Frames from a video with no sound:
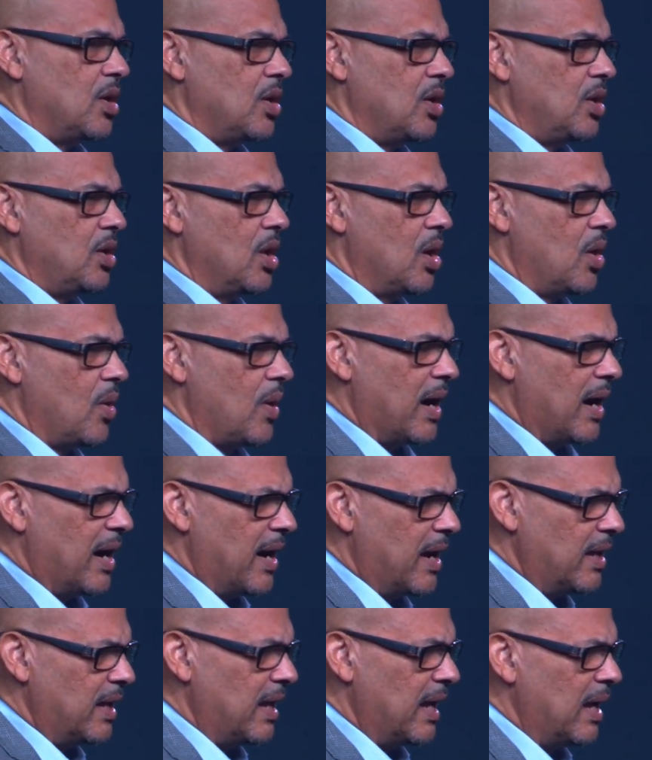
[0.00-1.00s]
You know,
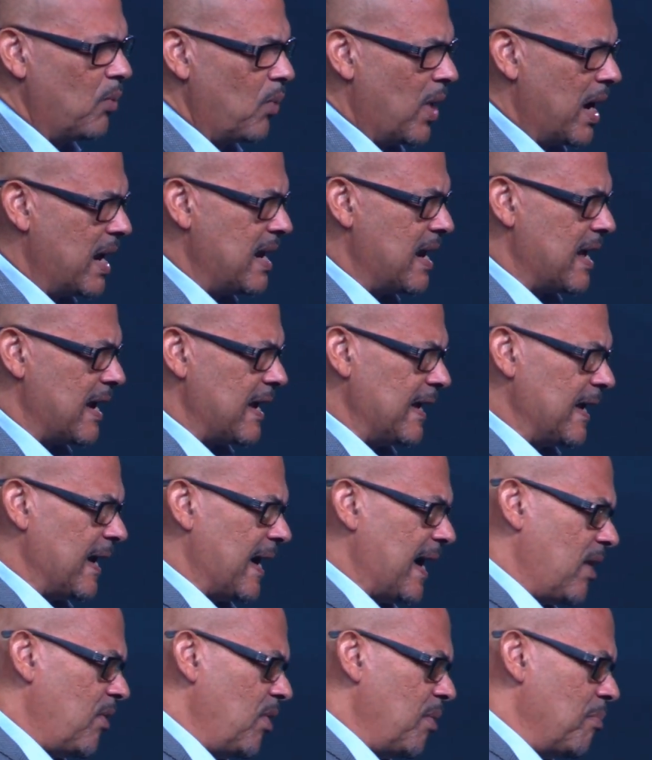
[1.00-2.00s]
and then one day,
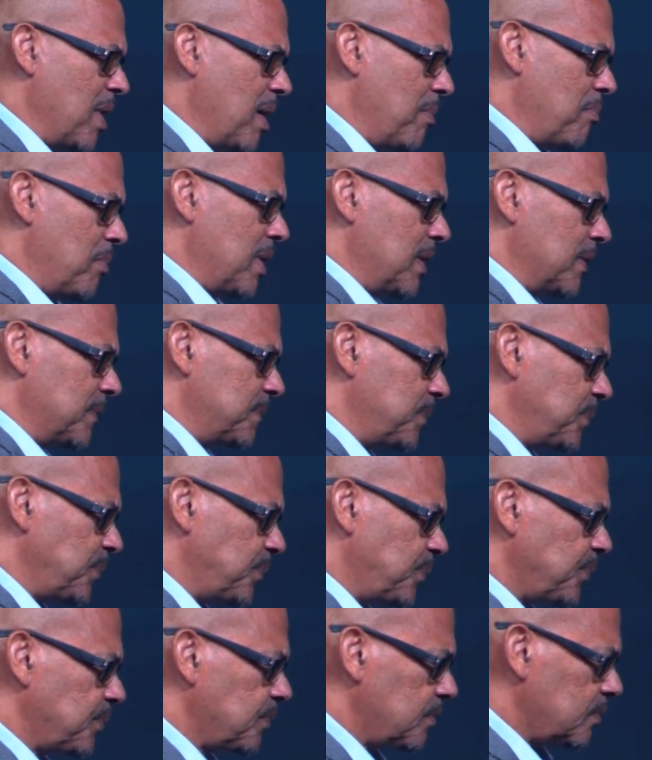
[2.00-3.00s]
I remember
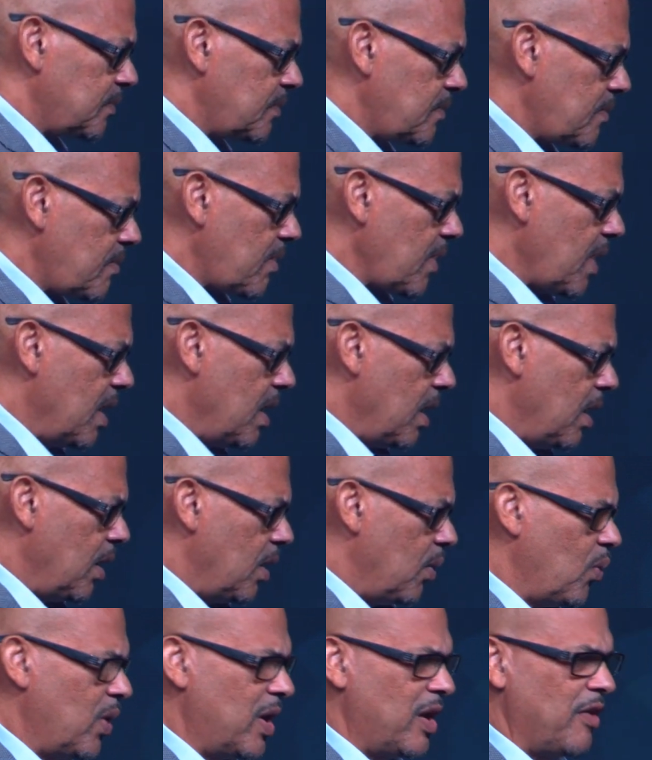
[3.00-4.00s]

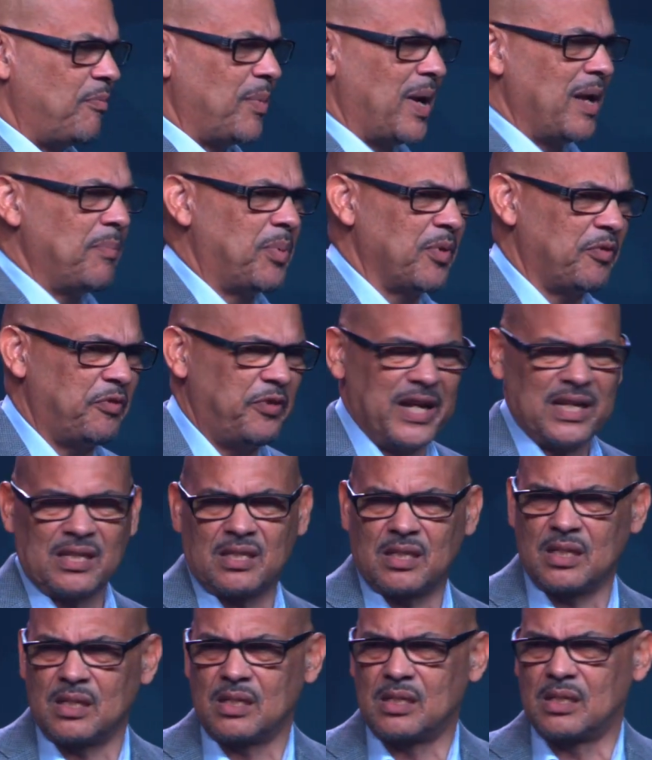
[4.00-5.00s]
one of my
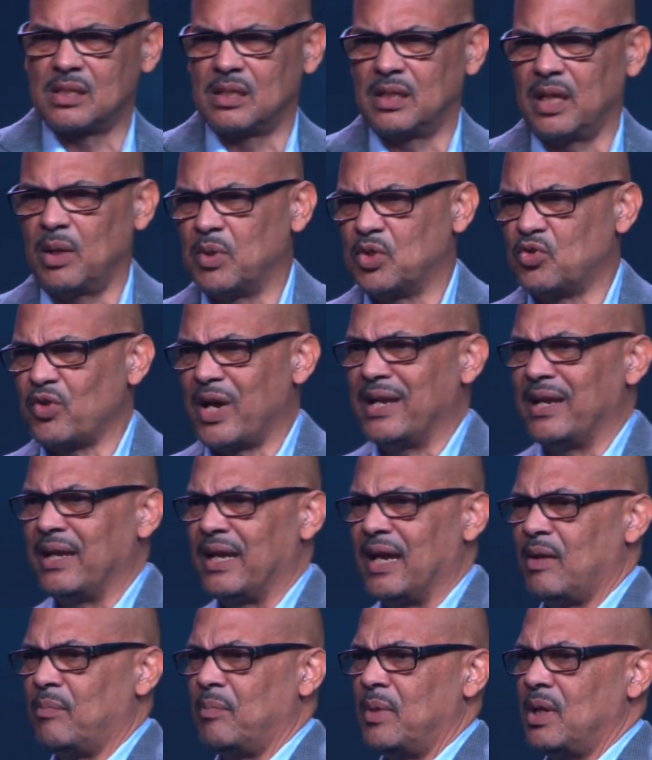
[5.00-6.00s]
professors, they were trying to
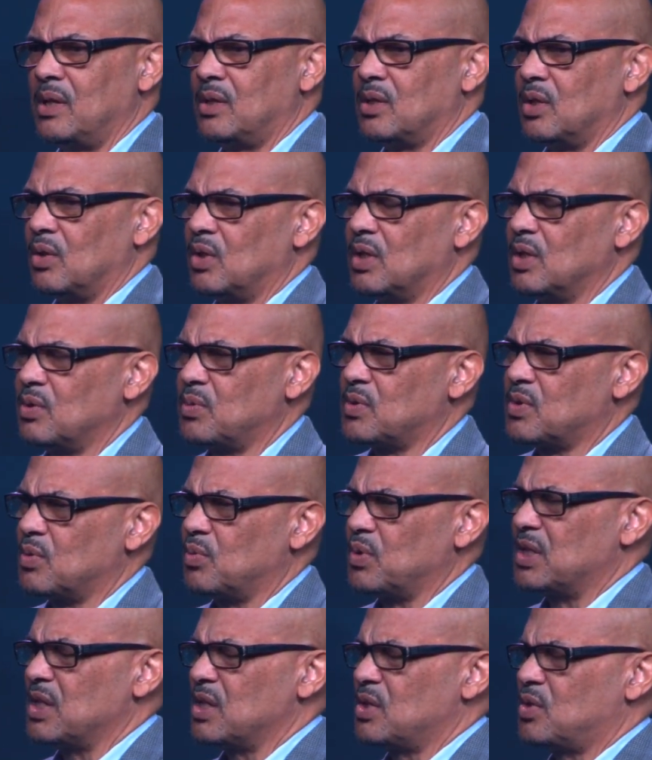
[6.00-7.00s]
get me to,
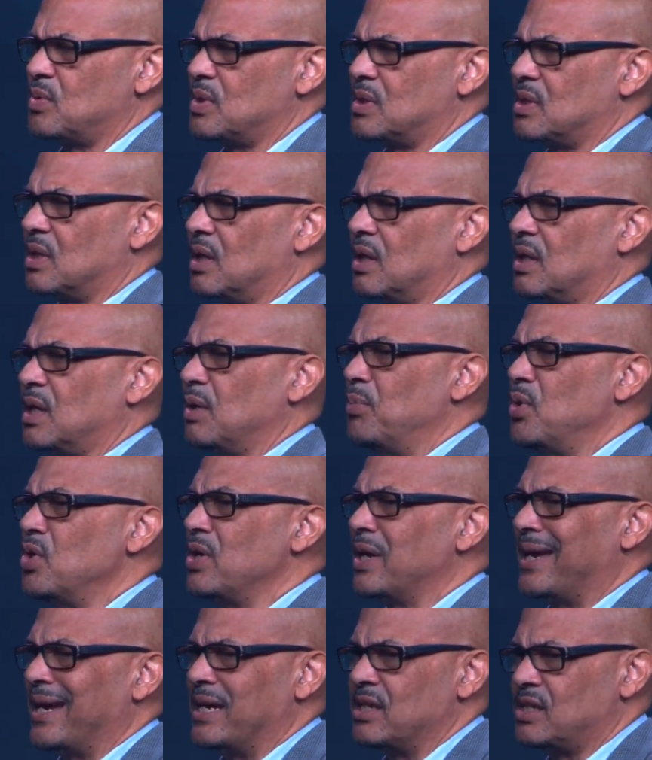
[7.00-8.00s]
this was a
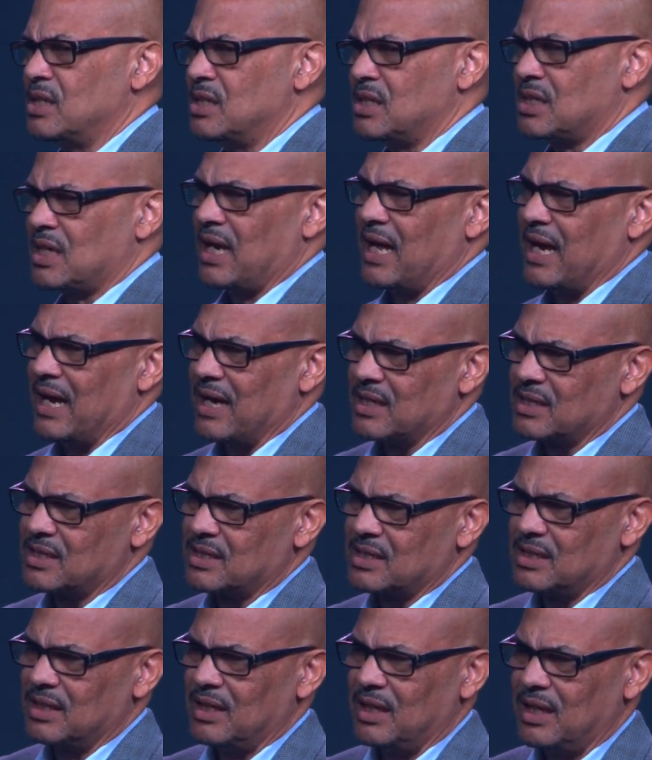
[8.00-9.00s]
communications
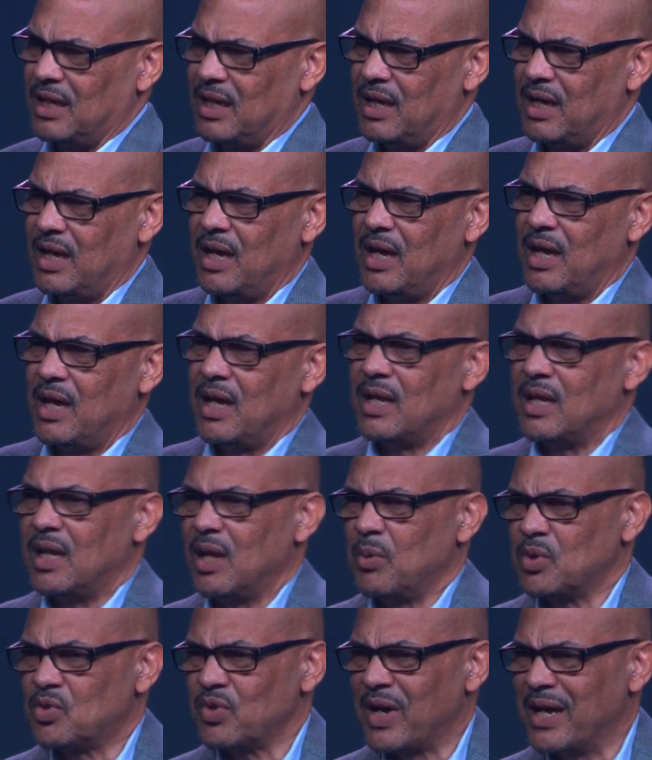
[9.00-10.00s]
class. They
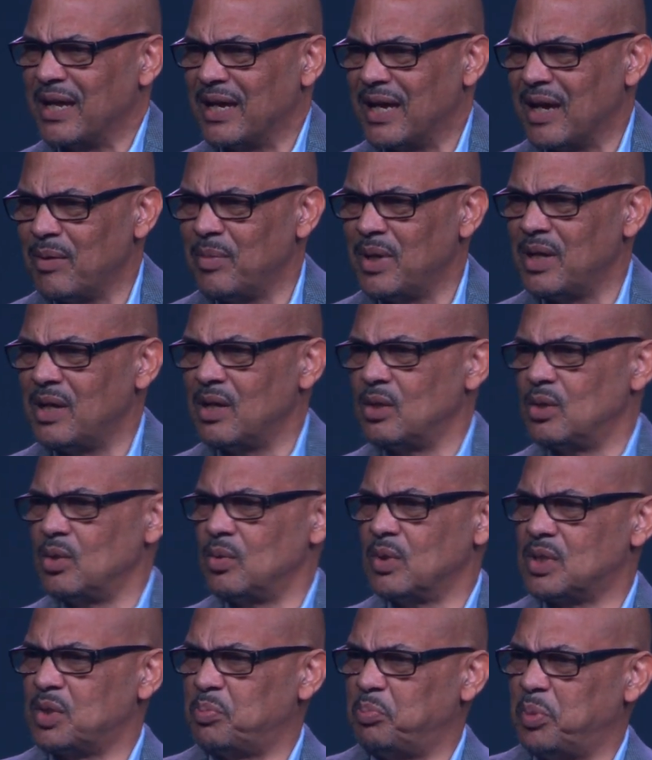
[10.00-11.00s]
were trying to get me to
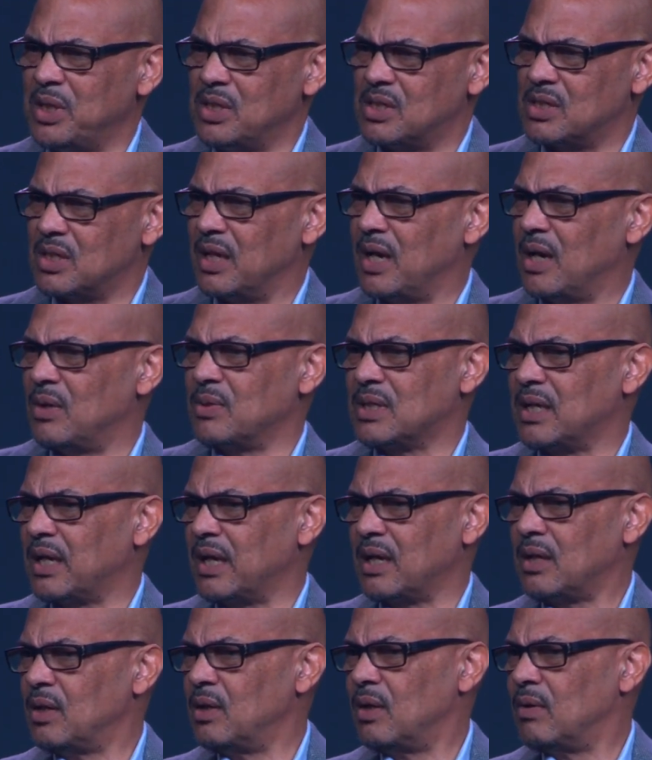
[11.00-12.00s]
do a speech, and I was
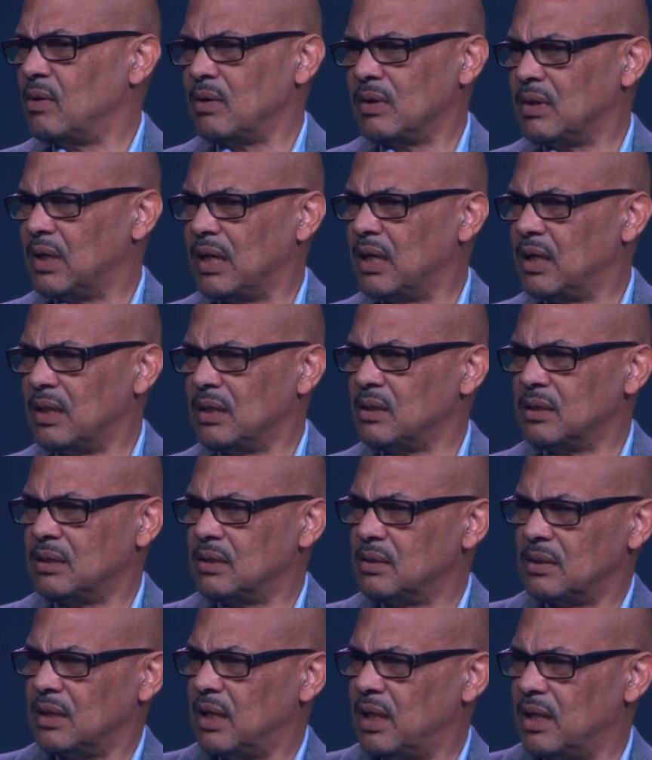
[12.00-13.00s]
like, you know,
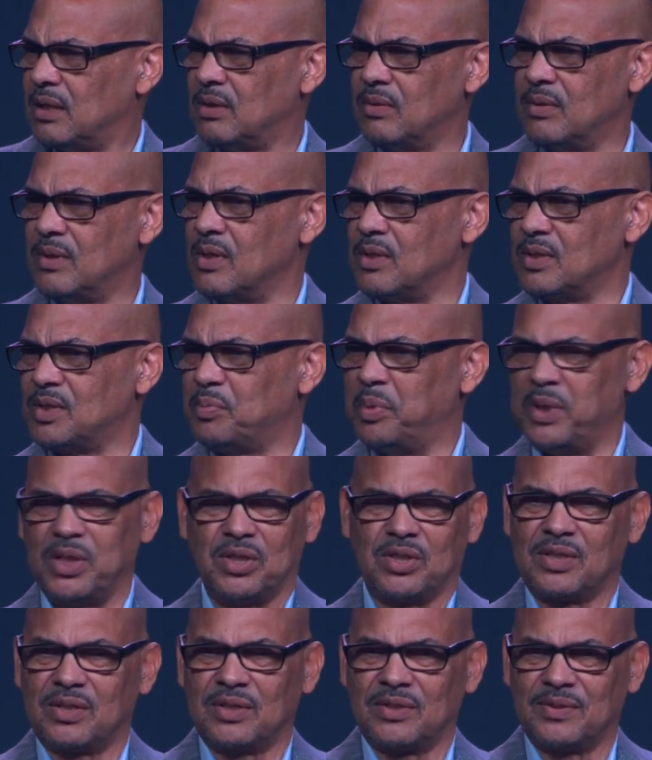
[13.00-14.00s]
I ain't doing no
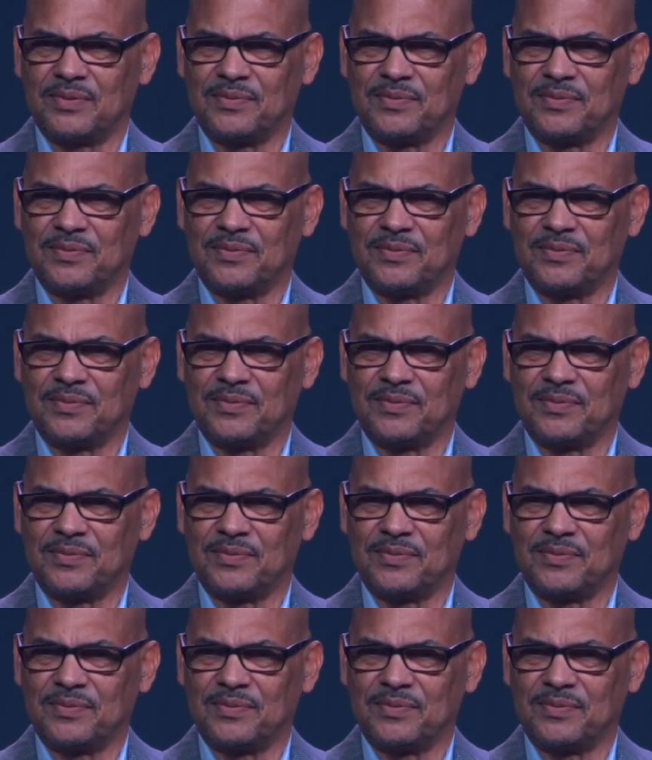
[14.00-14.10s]
speech.